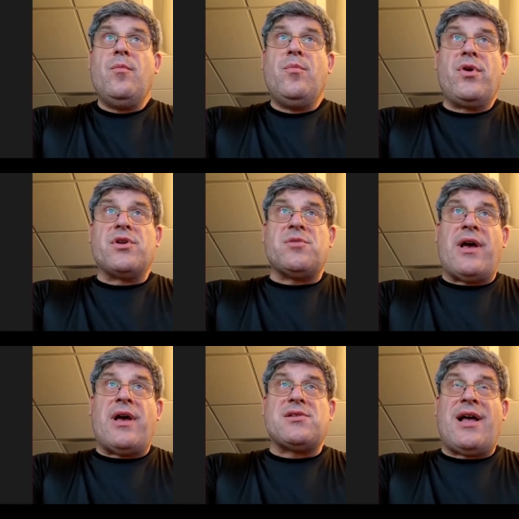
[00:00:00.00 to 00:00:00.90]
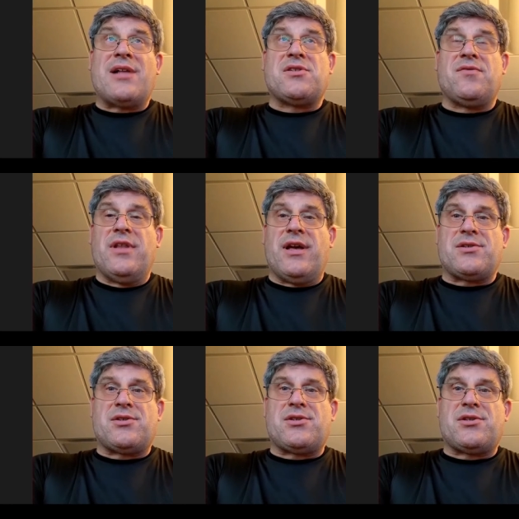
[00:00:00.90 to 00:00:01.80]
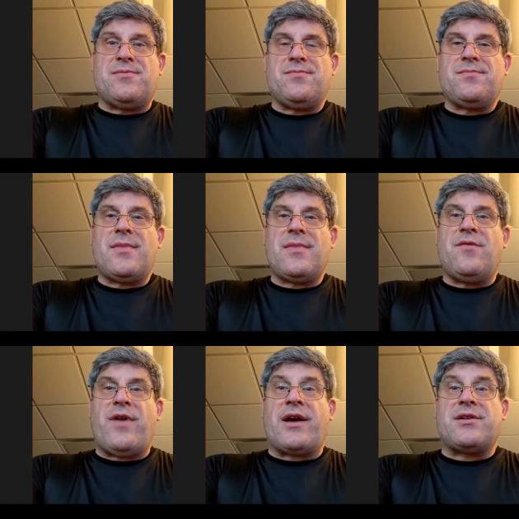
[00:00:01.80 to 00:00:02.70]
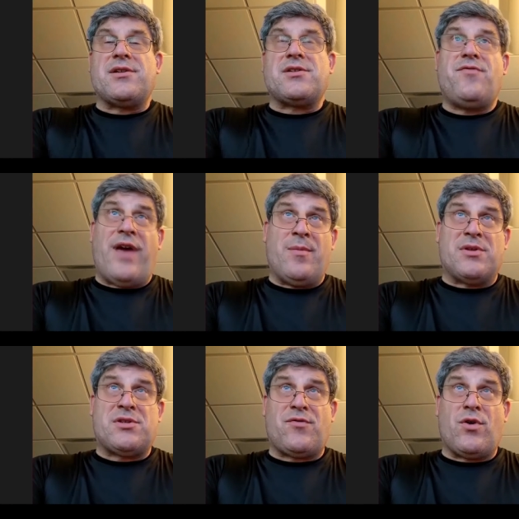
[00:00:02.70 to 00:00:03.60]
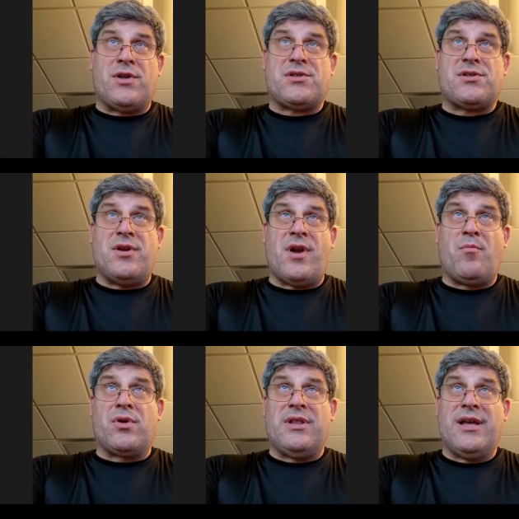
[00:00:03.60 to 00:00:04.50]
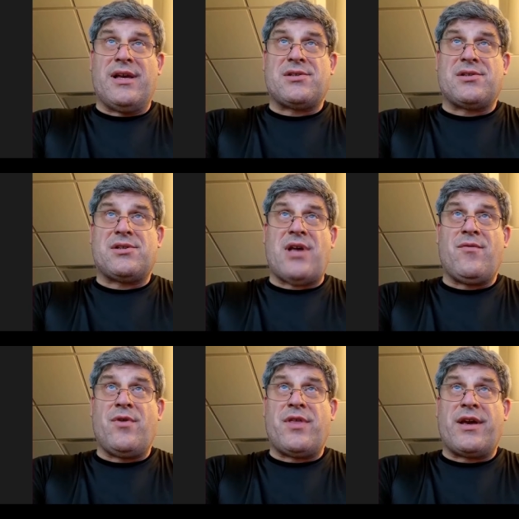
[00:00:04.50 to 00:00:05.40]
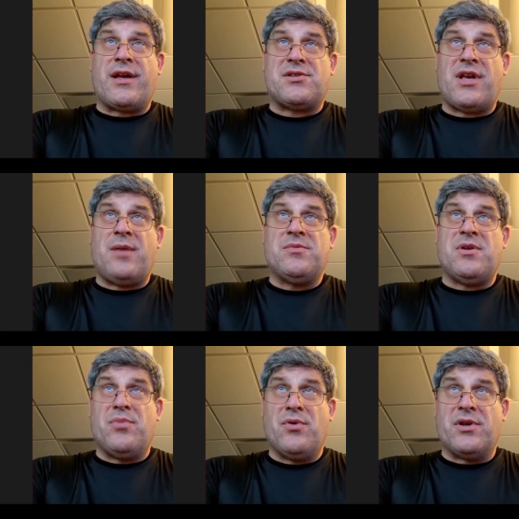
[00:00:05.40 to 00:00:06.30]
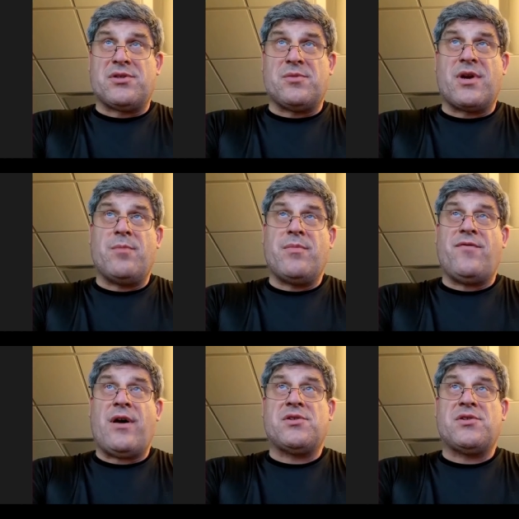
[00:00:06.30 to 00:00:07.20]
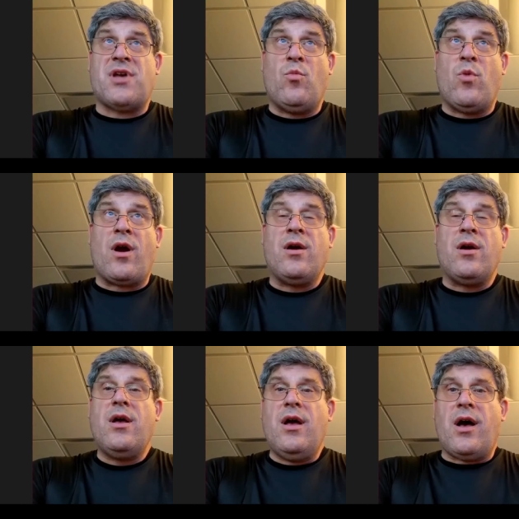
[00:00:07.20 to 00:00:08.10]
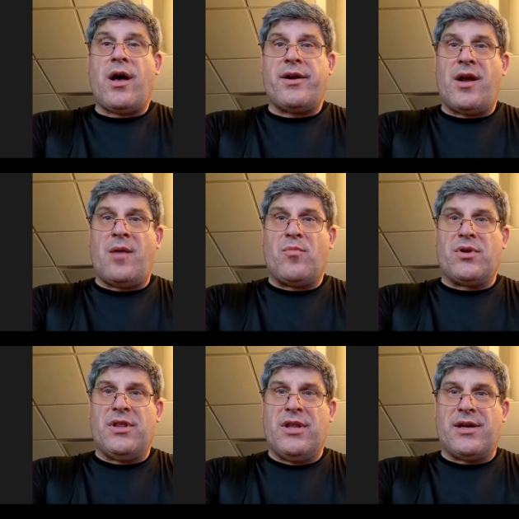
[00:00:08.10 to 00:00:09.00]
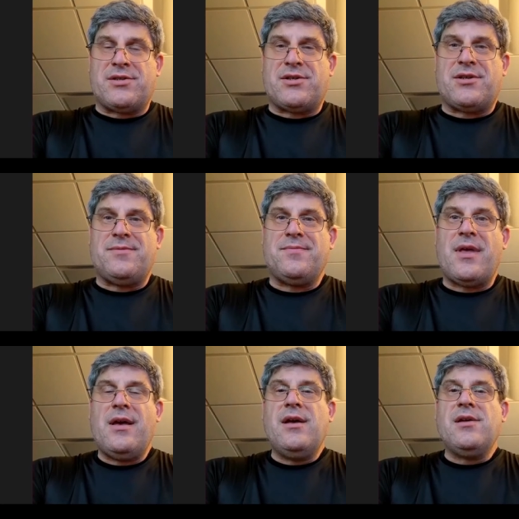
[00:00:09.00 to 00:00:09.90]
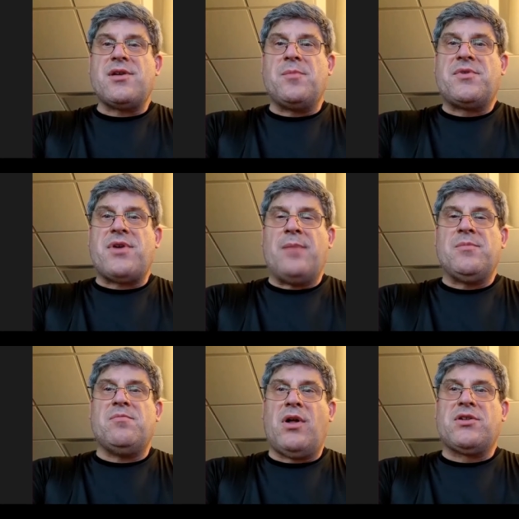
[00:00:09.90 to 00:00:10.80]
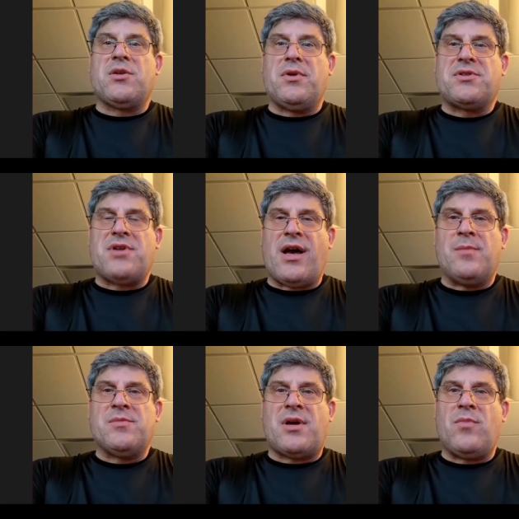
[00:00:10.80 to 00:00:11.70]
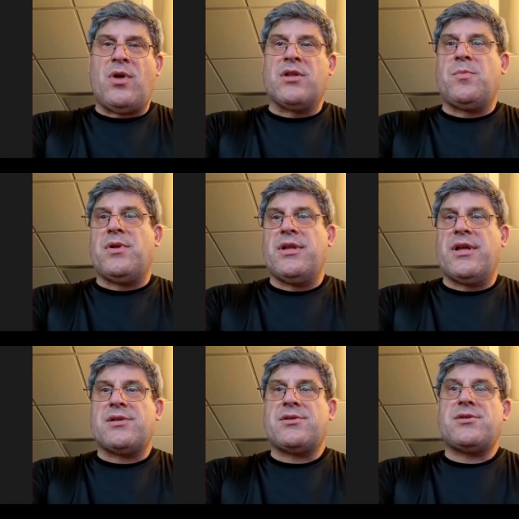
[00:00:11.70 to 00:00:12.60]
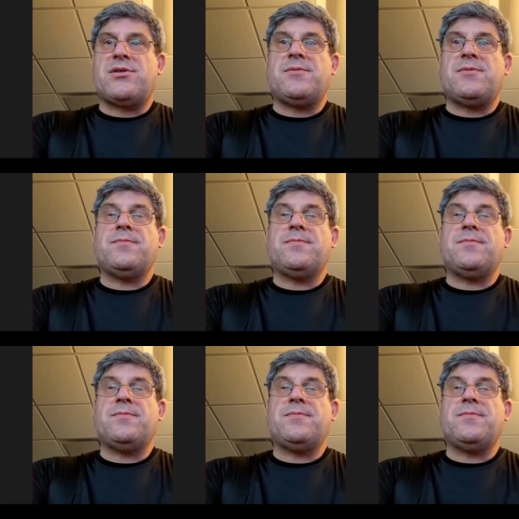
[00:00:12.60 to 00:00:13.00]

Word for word: Buddhism has lots of lists. In fact, it's famous for its numbered lists. Everything, it seems, in Buddhism can be found somewhere on a numbered list sometimes multiple times on multiple lists.